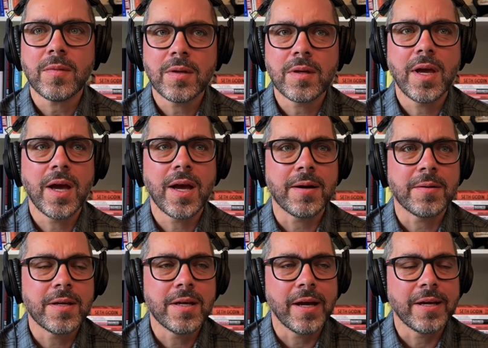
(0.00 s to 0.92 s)
Yeah,
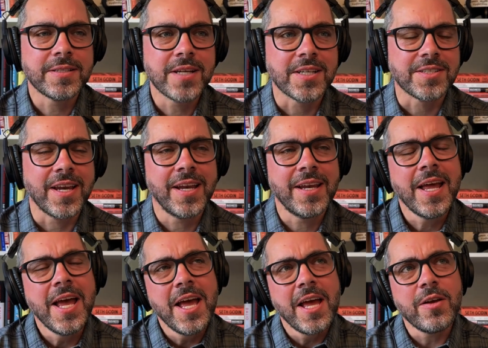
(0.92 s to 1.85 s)
it does. And
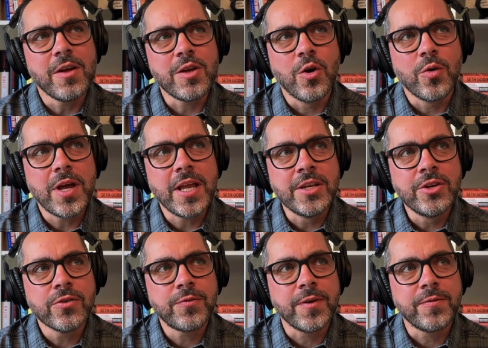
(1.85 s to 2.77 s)
in
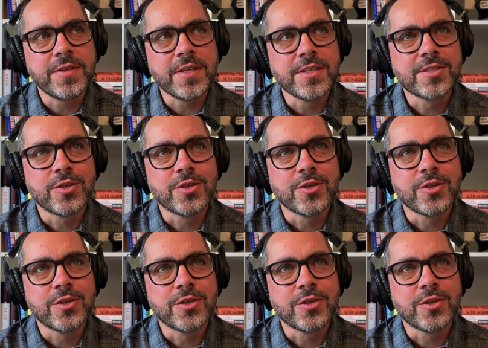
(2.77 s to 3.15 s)
your 50s